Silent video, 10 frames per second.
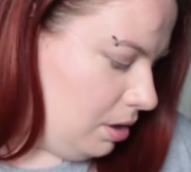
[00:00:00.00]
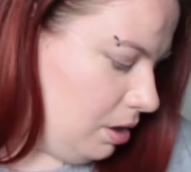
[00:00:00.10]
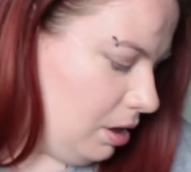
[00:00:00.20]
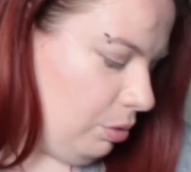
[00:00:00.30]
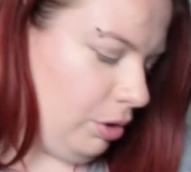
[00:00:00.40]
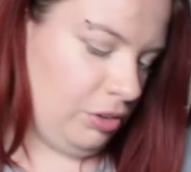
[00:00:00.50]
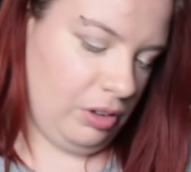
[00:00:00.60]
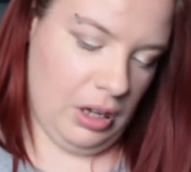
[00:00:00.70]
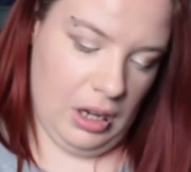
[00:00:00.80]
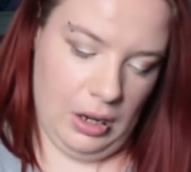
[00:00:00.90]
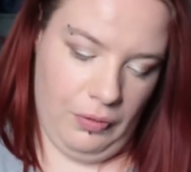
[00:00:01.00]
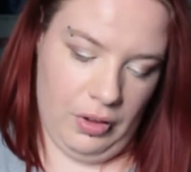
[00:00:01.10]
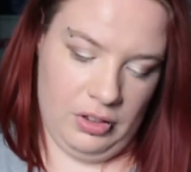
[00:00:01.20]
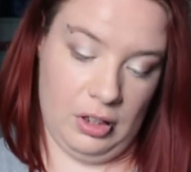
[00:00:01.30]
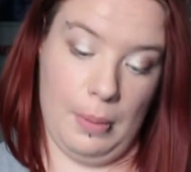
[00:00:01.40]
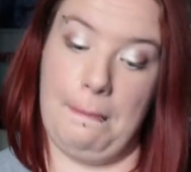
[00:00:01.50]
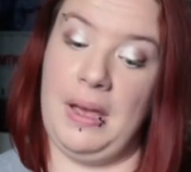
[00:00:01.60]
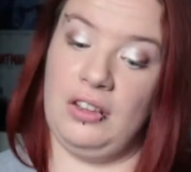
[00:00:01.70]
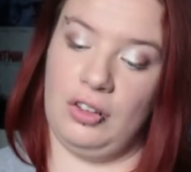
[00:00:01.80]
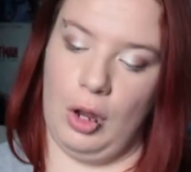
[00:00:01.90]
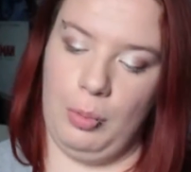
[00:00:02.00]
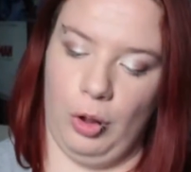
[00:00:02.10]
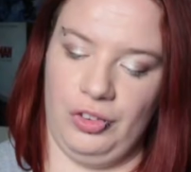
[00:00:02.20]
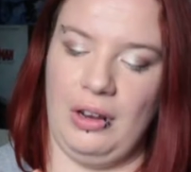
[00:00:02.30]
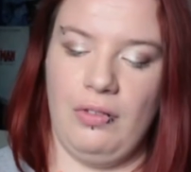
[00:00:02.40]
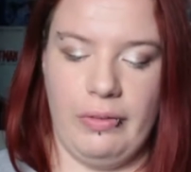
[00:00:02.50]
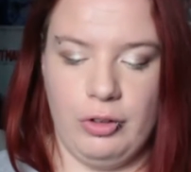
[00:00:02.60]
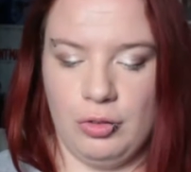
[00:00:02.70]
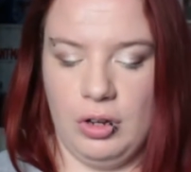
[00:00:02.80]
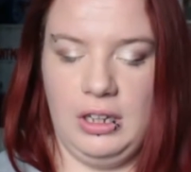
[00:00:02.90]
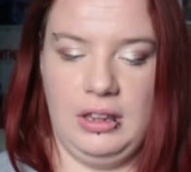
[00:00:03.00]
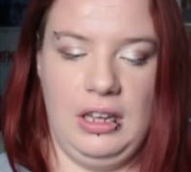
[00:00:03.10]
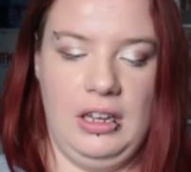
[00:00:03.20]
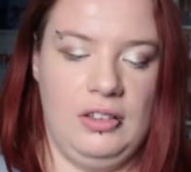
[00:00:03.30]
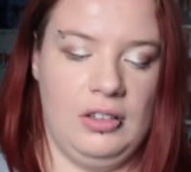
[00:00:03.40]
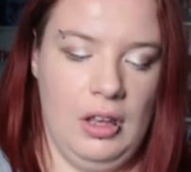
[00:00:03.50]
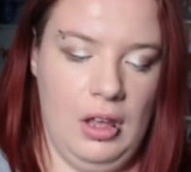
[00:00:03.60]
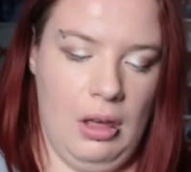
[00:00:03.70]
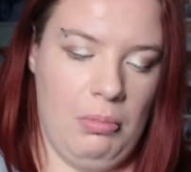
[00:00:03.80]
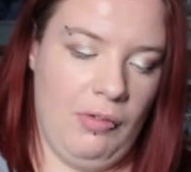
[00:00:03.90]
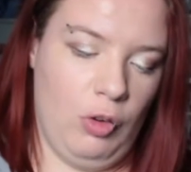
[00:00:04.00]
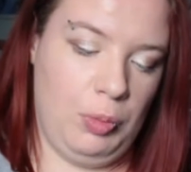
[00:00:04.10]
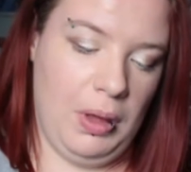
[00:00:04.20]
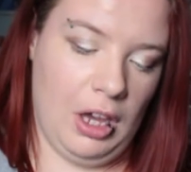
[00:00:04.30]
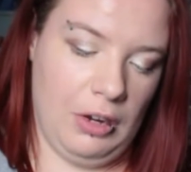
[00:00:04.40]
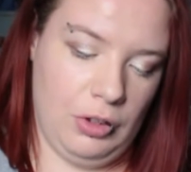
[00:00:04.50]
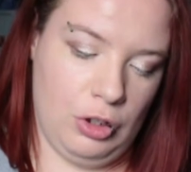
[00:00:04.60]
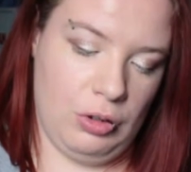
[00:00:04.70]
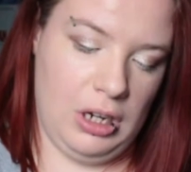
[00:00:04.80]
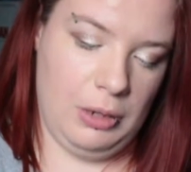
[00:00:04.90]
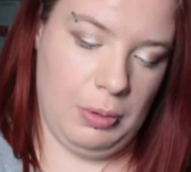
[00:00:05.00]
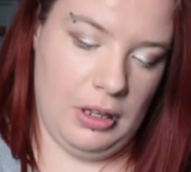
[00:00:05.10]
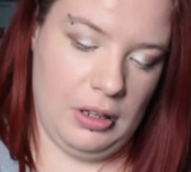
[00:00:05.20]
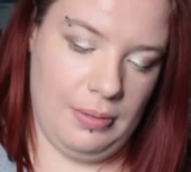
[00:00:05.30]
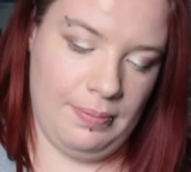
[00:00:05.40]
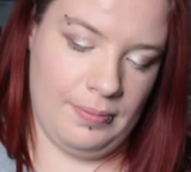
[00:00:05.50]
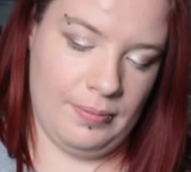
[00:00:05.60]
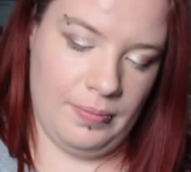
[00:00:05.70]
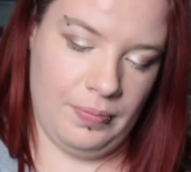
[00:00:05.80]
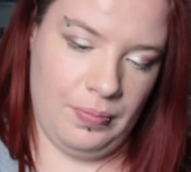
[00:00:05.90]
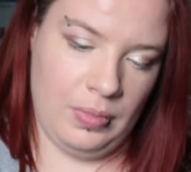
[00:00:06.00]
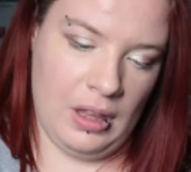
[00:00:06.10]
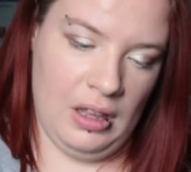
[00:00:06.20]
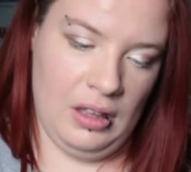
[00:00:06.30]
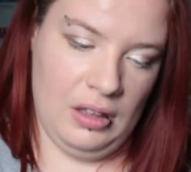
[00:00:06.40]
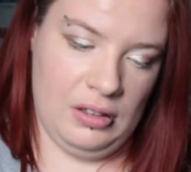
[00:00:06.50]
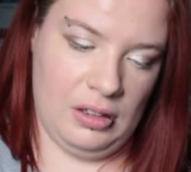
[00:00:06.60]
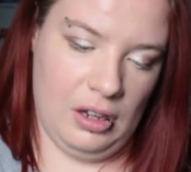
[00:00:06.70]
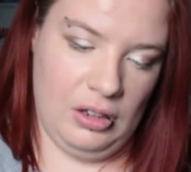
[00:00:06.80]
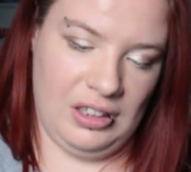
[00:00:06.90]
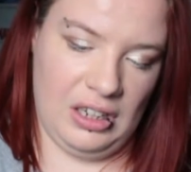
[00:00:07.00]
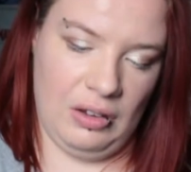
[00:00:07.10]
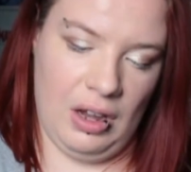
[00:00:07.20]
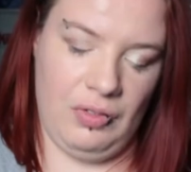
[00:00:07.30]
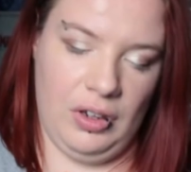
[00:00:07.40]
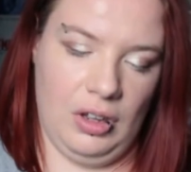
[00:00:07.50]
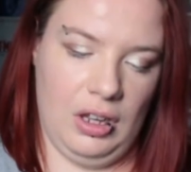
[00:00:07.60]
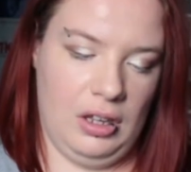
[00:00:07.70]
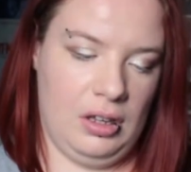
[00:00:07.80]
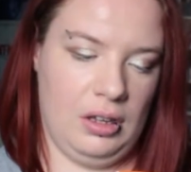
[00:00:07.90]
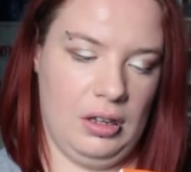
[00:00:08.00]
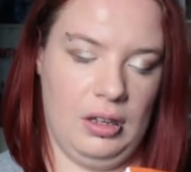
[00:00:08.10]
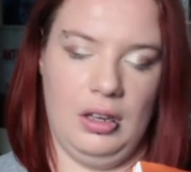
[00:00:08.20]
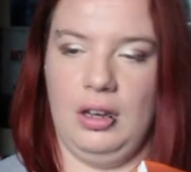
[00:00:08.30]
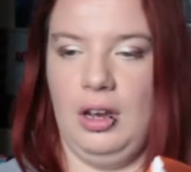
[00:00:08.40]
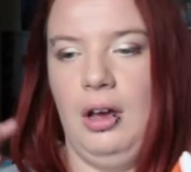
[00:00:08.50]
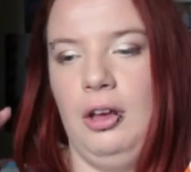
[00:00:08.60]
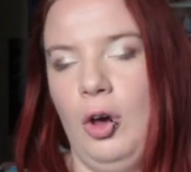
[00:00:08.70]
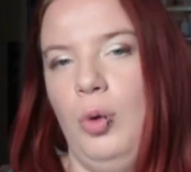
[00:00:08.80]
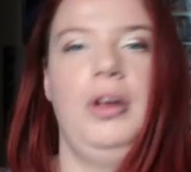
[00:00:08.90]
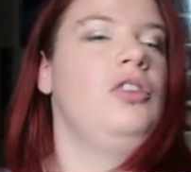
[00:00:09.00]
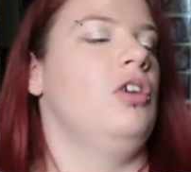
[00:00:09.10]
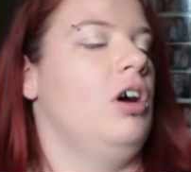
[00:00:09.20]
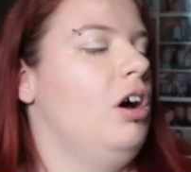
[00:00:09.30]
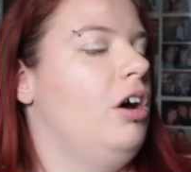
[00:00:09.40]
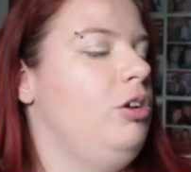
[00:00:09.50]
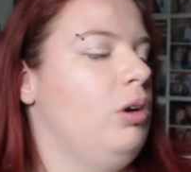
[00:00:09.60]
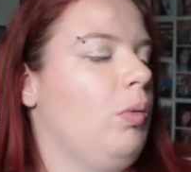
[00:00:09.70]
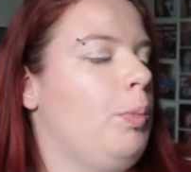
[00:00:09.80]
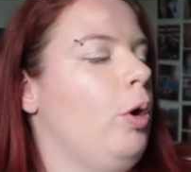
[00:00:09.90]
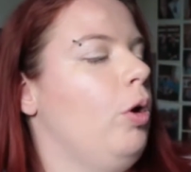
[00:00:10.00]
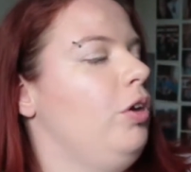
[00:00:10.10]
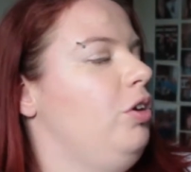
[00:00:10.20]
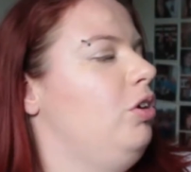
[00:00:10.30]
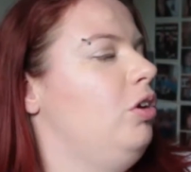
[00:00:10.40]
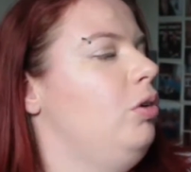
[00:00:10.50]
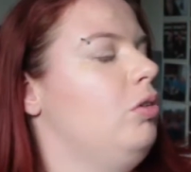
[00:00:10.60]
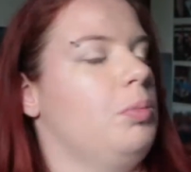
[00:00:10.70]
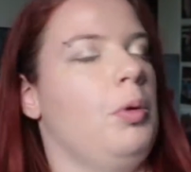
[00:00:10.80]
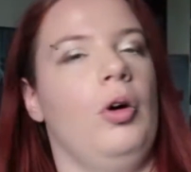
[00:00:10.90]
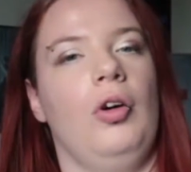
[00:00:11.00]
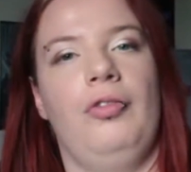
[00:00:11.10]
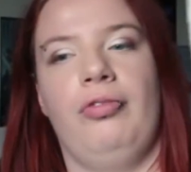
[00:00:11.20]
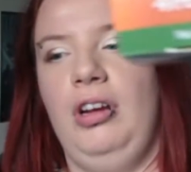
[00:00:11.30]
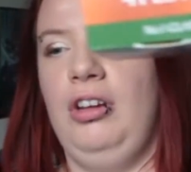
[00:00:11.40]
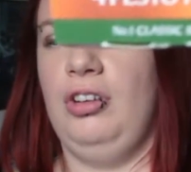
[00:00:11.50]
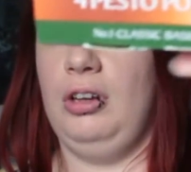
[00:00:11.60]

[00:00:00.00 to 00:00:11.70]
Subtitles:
We also have some pesto pots. Now I've never tried these, but I've always been kind of intrigued by them. So instead of having like a whole big jar, you have a pot and you use the pot for each